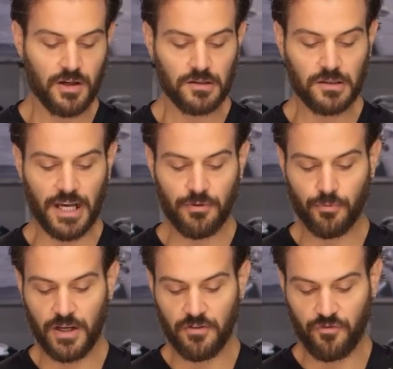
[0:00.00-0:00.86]
Light
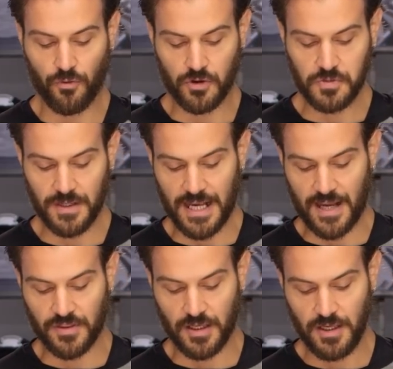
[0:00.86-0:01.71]
reinforcement
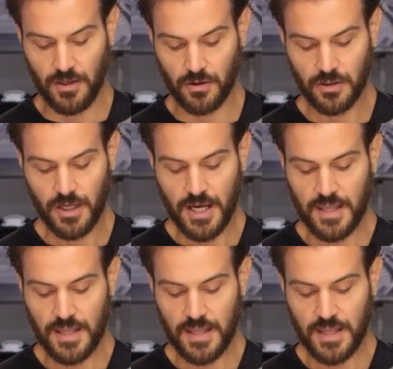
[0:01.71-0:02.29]
at the heel,